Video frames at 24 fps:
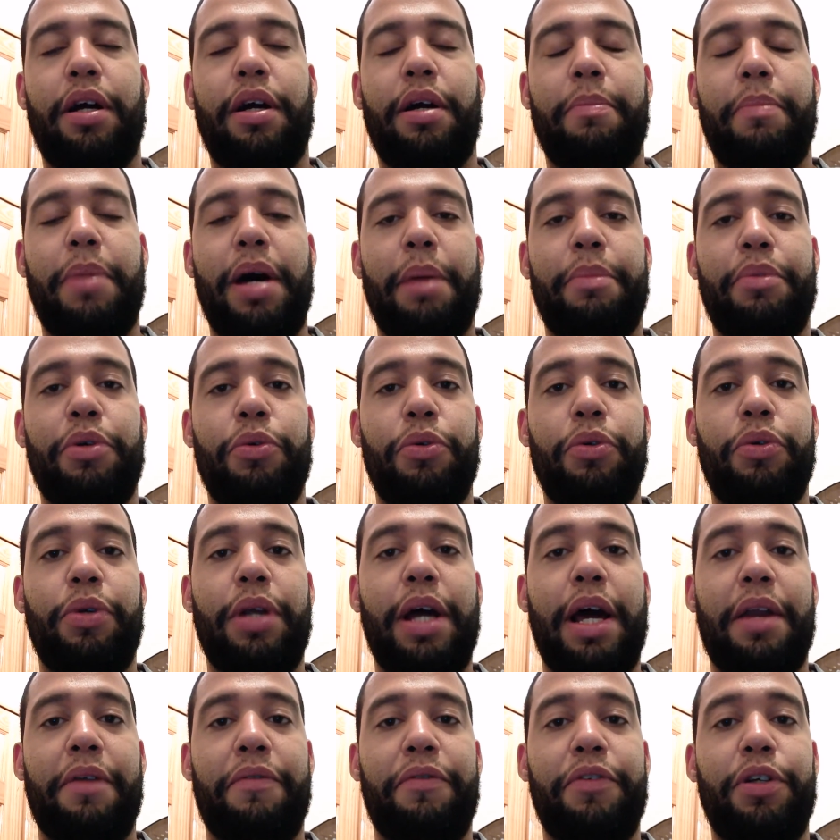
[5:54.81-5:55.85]
Bobby Roode
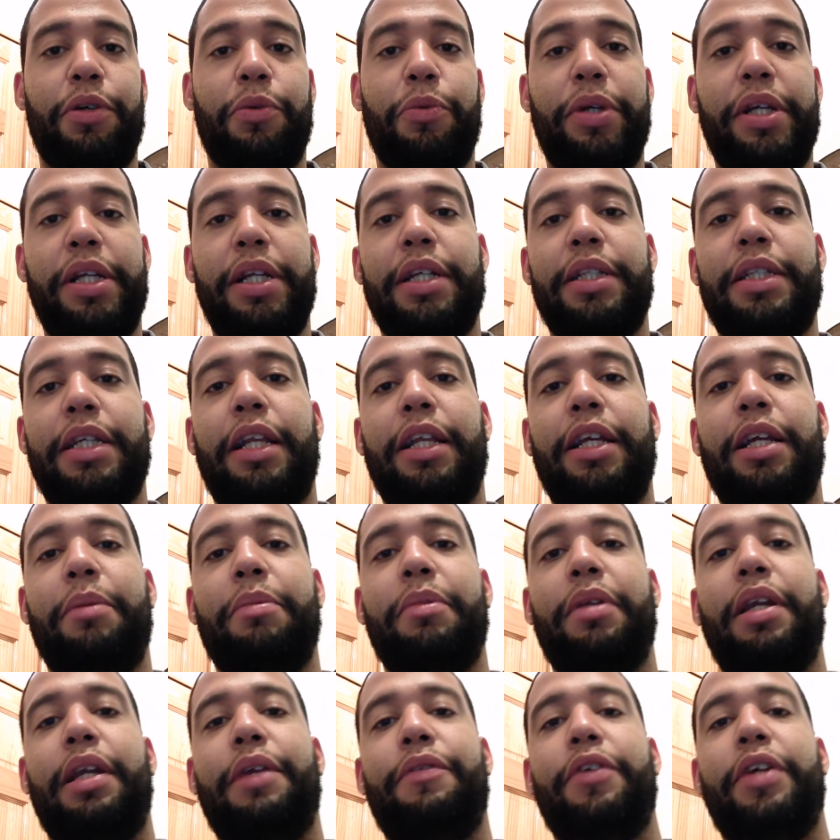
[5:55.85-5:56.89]
out of the arena, telling him
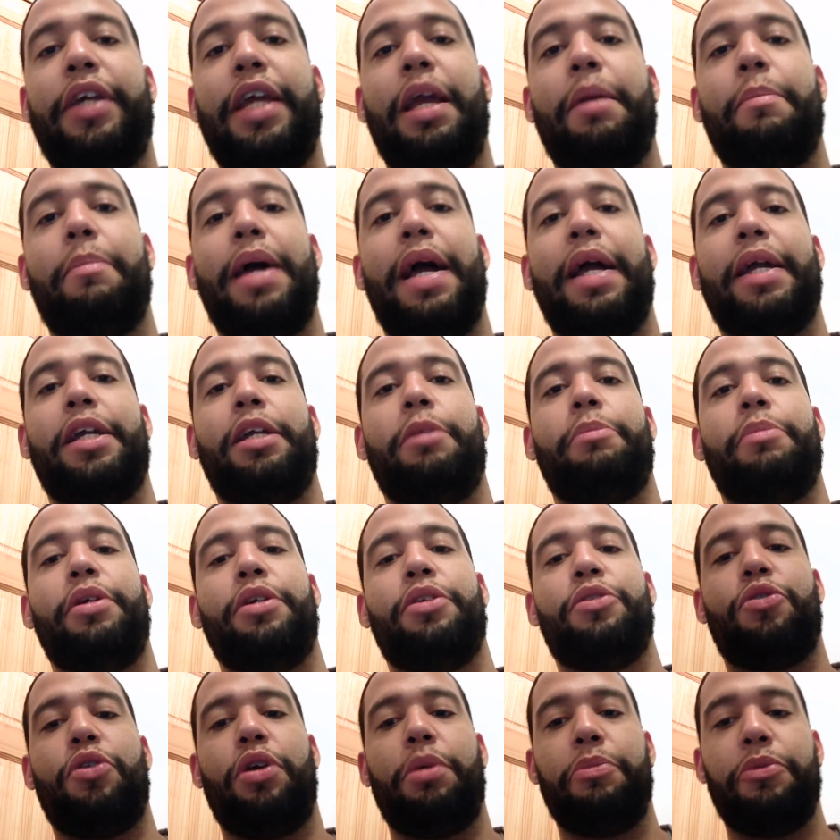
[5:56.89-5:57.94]
that if he came back, he'd be in
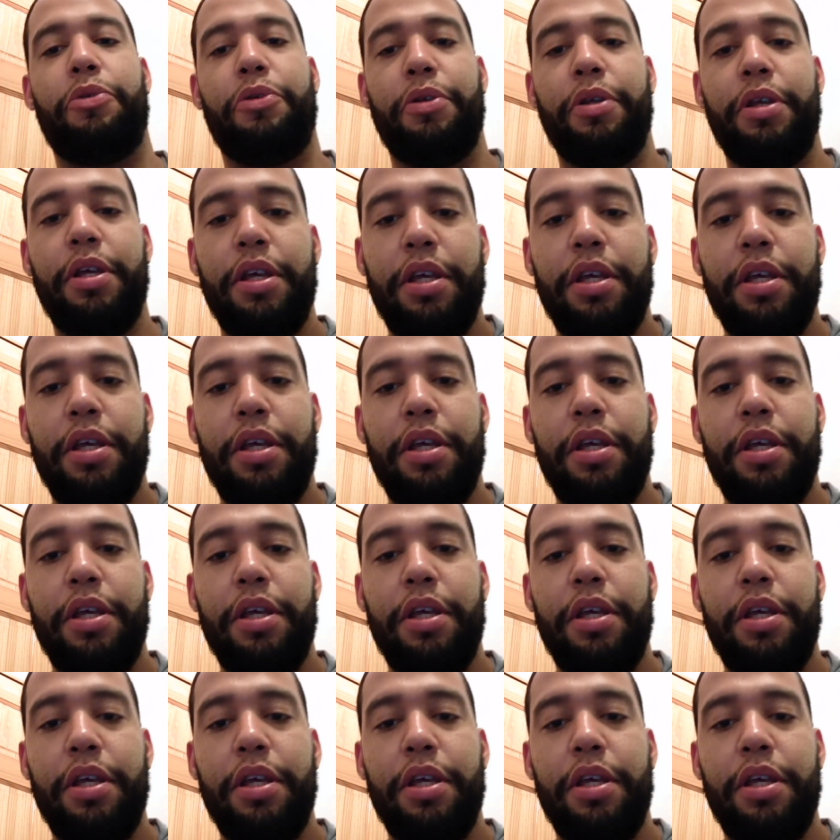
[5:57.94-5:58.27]
trouble.